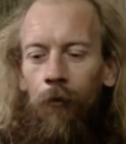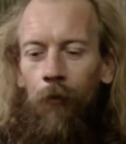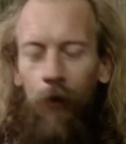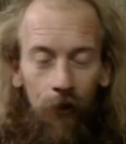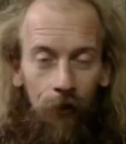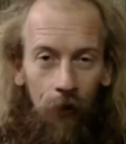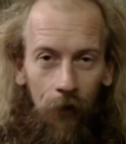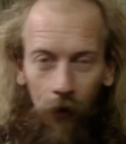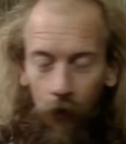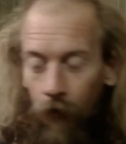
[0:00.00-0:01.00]
I didn't know
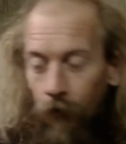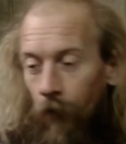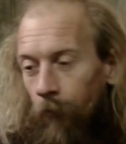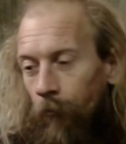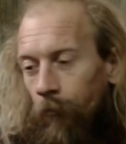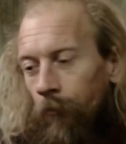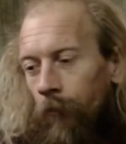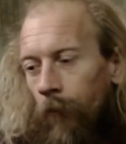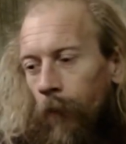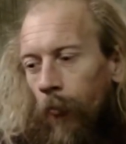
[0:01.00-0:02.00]
that at the time.
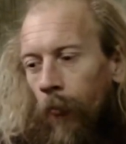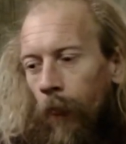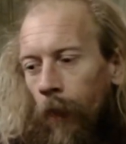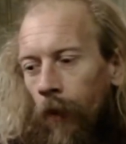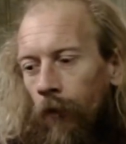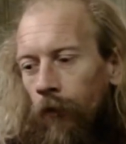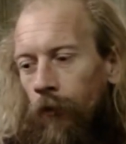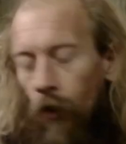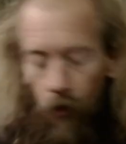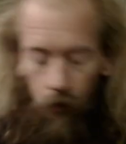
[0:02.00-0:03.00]

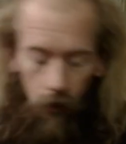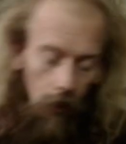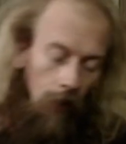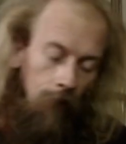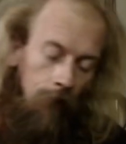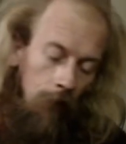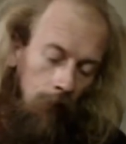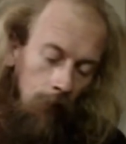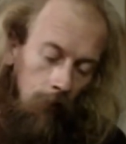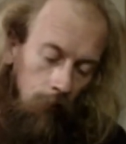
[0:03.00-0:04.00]
So then I have
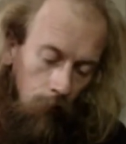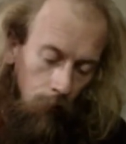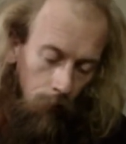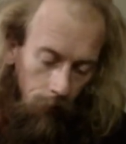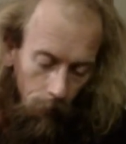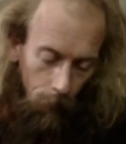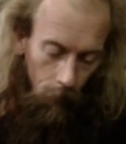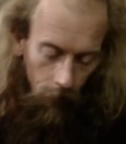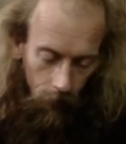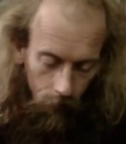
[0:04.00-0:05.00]
another two week
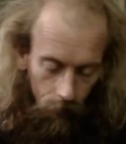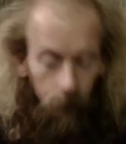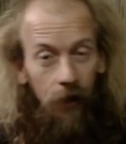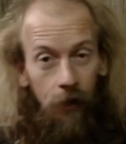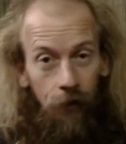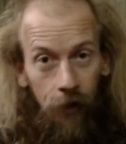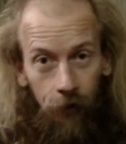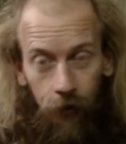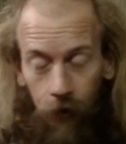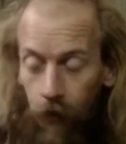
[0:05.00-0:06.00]
break, or 10
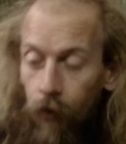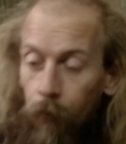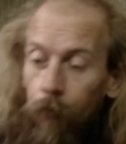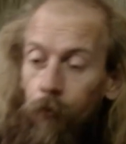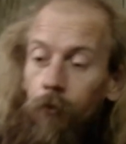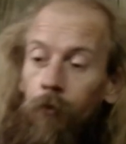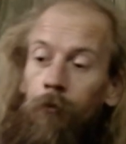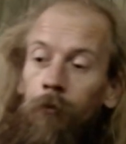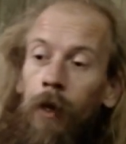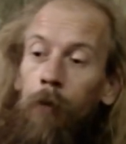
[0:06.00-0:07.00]
days, I think it was
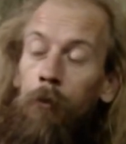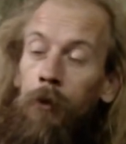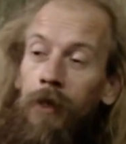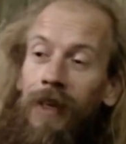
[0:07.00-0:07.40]
happening